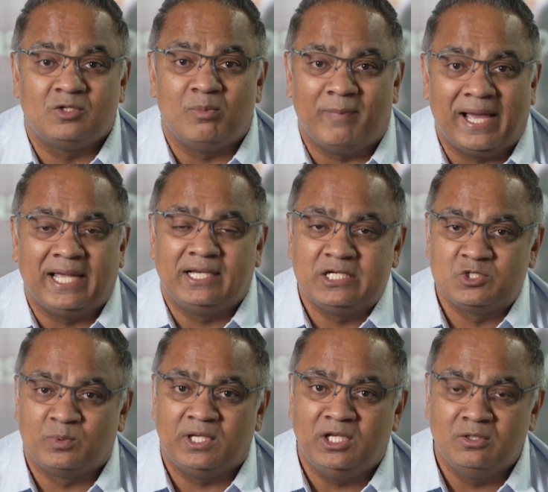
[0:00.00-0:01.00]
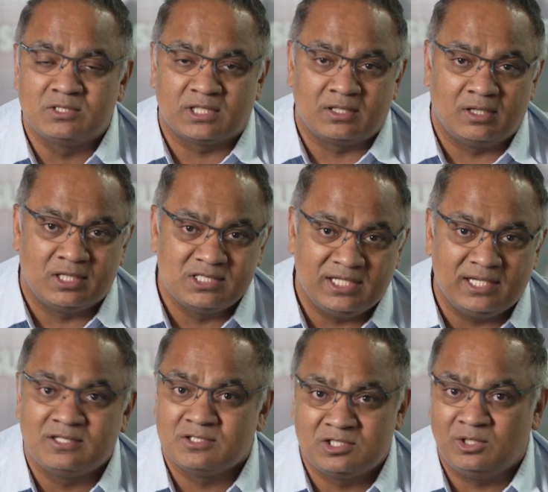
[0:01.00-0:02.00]
to manage when new technology
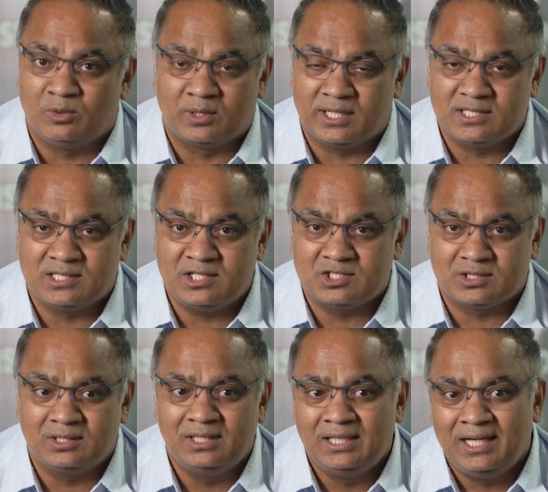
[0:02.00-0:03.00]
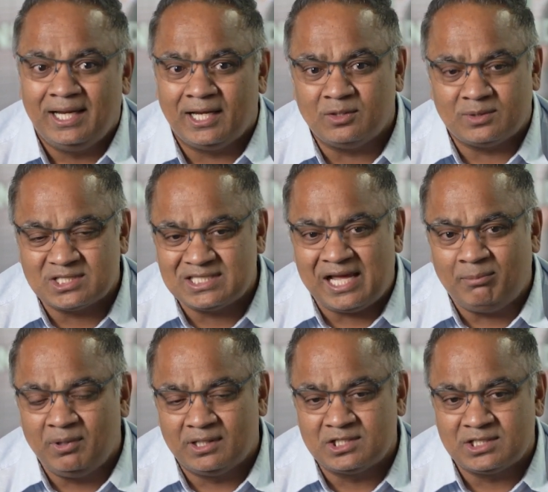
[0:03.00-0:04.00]
enters the organization, and to
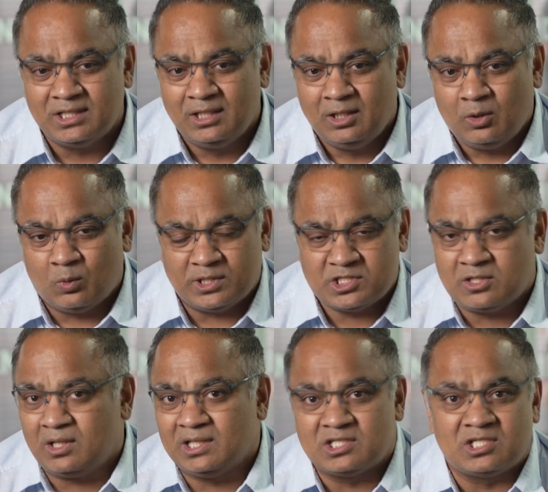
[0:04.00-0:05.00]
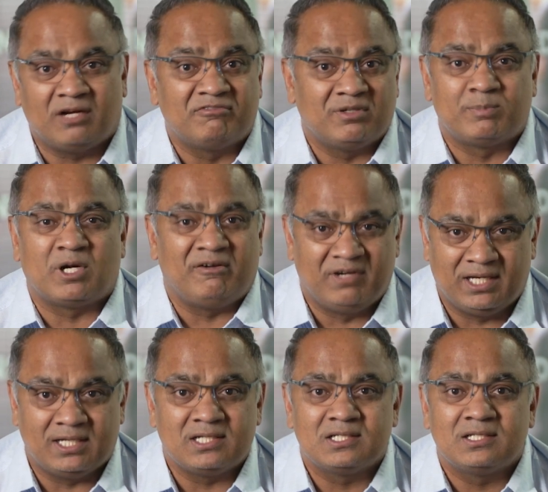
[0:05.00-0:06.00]
establish what is called the software
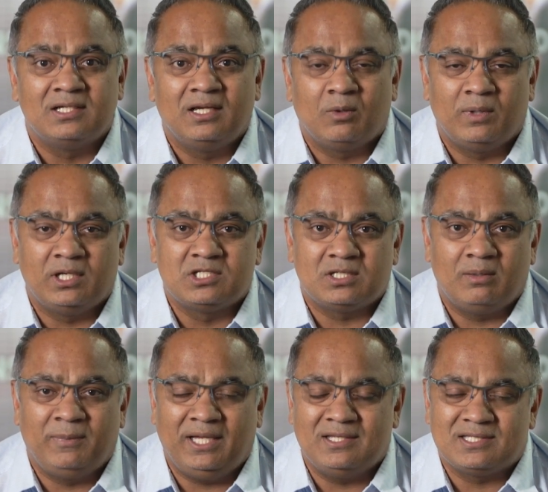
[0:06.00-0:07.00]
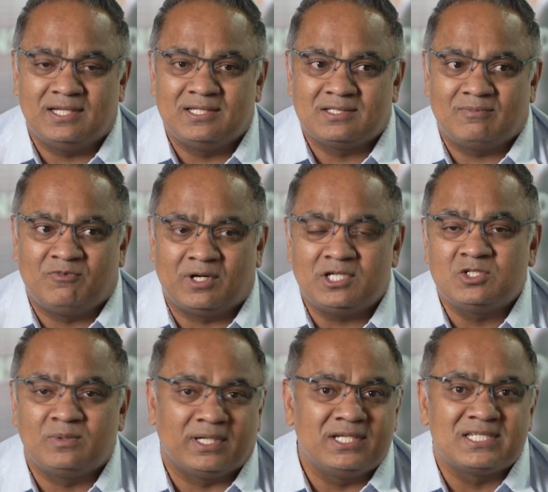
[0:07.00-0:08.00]
provenance, which means is for us
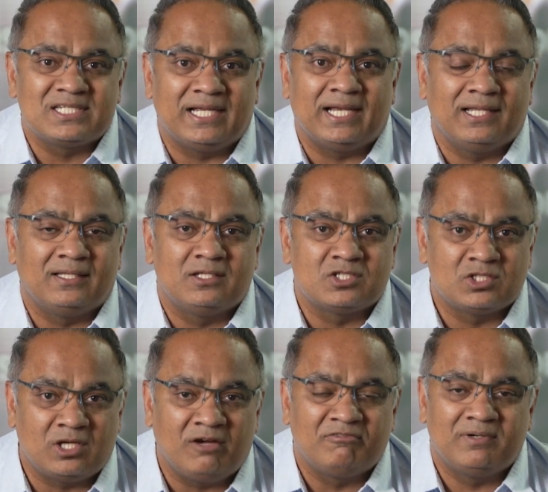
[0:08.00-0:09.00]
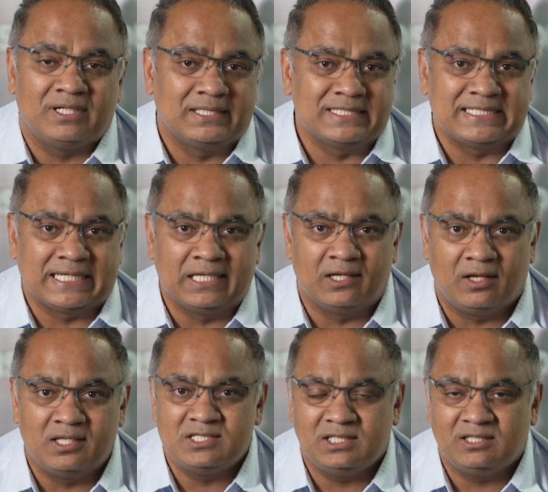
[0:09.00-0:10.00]
to understand that the software and the
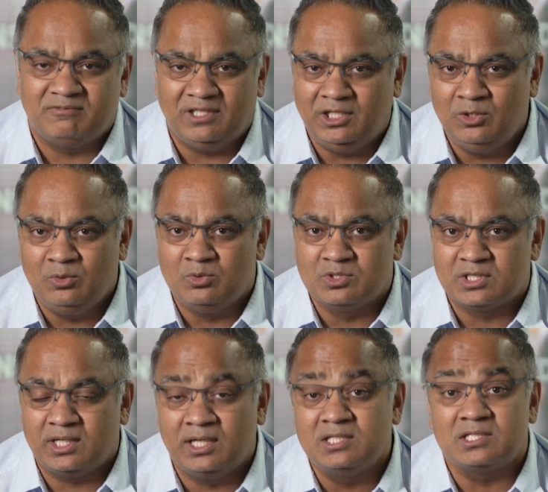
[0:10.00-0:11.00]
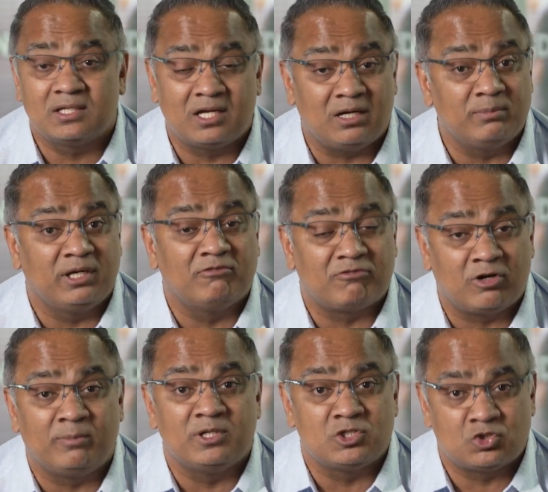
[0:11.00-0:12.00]
technology that we use is coming
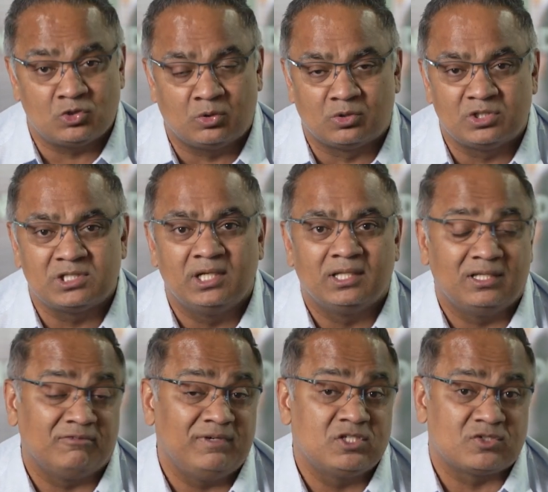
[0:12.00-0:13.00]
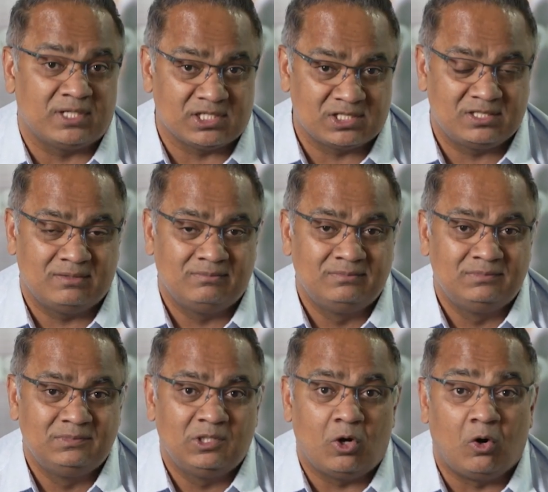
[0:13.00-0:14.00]
from a source that we trust,
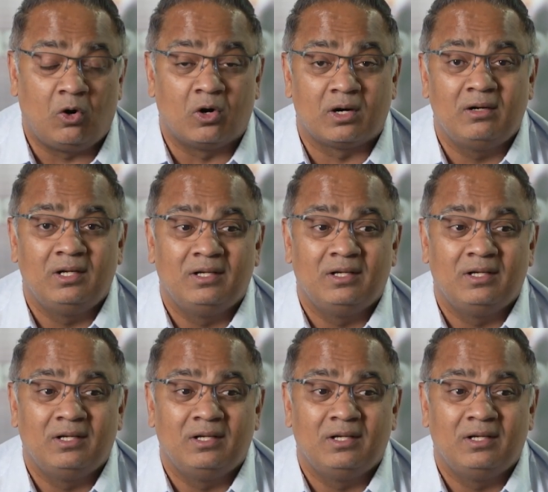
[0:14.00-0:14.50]
or